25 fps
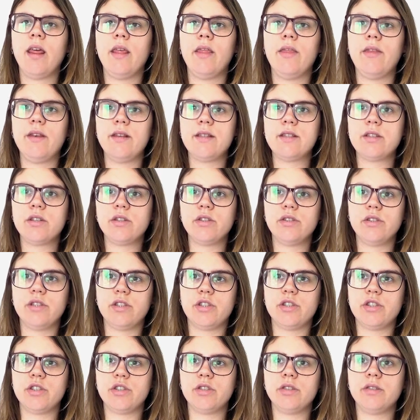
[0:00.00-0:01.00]
This
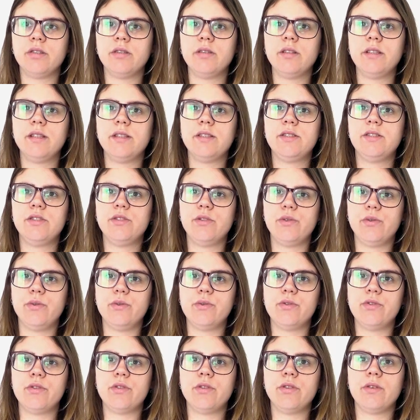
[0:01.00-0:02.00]
conditional is
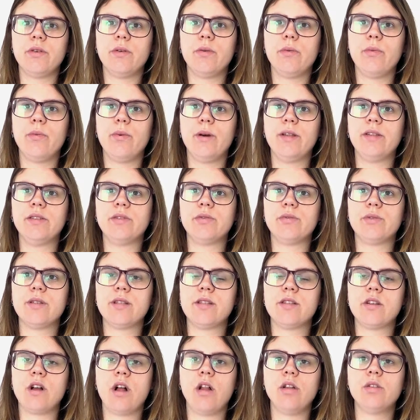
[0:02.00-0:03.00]
used when the
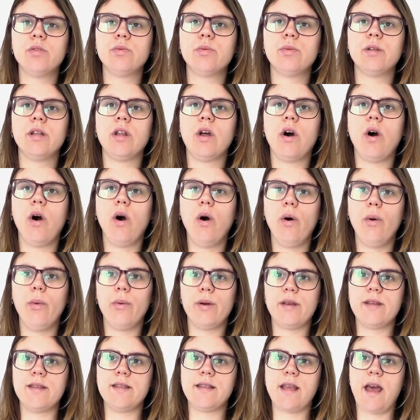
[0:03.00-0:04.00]
result will
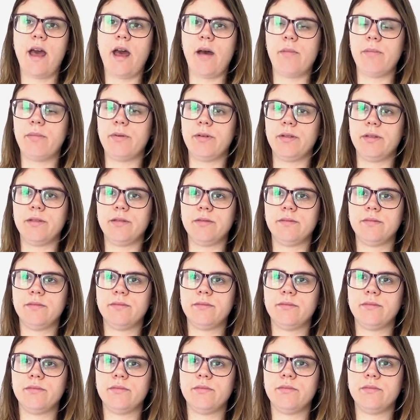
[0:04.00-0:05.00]
always happen,
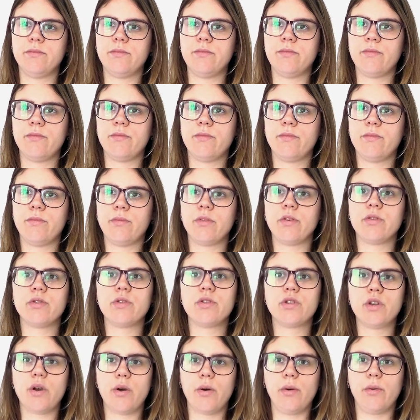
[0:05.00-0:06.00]

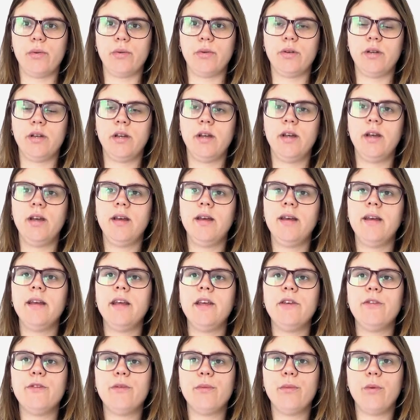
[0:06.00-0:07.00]
so,
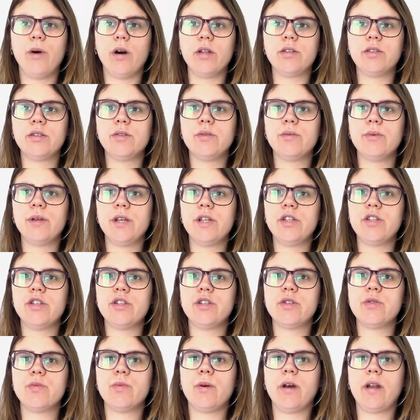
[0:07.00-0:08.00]
if water
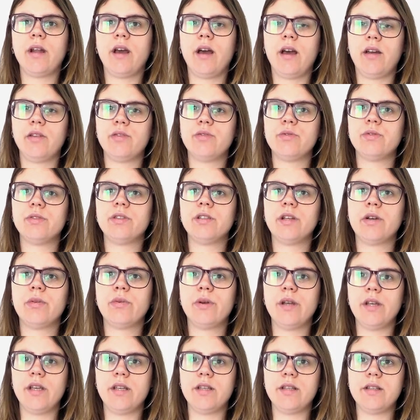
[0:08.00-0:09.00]
reaches 100
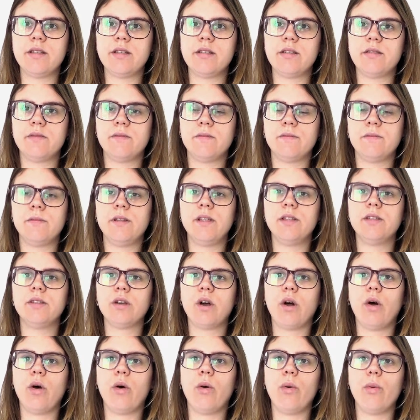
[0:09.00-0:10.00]
degrees,
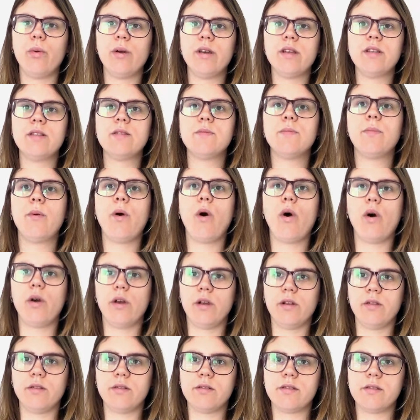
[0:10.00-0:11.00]
it always
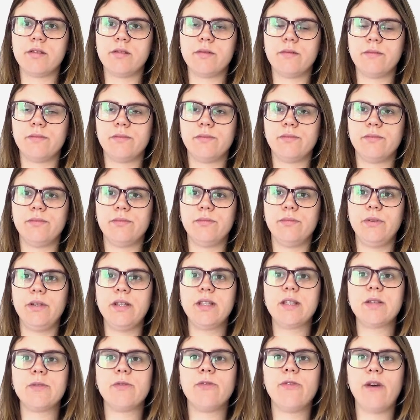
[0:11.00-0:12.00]
boils.
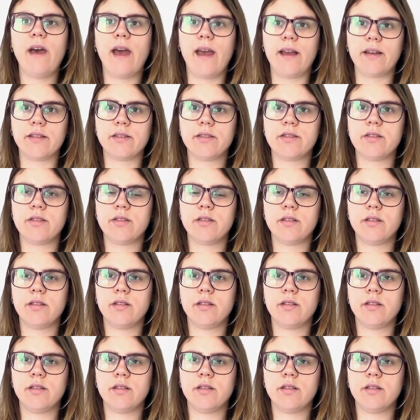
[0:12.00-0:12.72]
It's a fact.